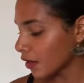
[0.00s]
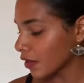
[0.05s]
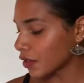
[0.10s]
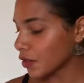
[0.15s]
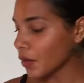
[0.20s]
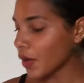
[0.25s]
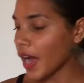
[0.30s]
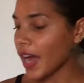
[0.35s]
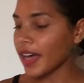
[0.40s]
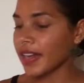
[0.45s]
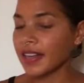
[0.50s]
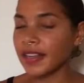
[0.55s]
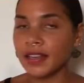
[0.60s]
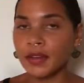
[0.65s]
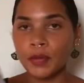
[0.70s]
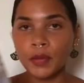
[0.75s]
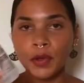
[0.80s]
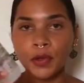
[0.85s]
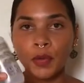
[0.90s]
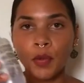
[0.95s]
you add
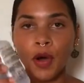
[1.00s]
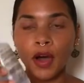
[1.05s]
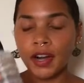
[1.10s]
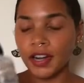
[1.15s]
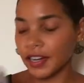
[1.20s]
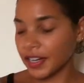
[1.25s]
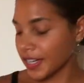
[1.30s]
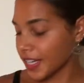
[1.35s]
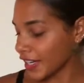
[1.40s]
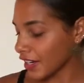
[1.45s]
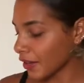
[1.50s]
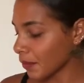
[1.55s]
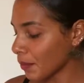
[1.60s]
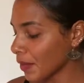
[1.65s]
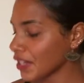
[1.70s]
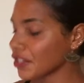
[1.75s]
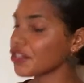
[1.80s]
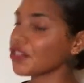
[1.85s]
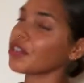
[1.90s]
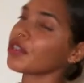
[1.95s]
it with water in here.
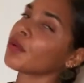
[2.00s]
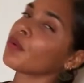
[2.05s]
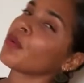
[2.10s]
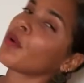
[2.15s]
Make sure the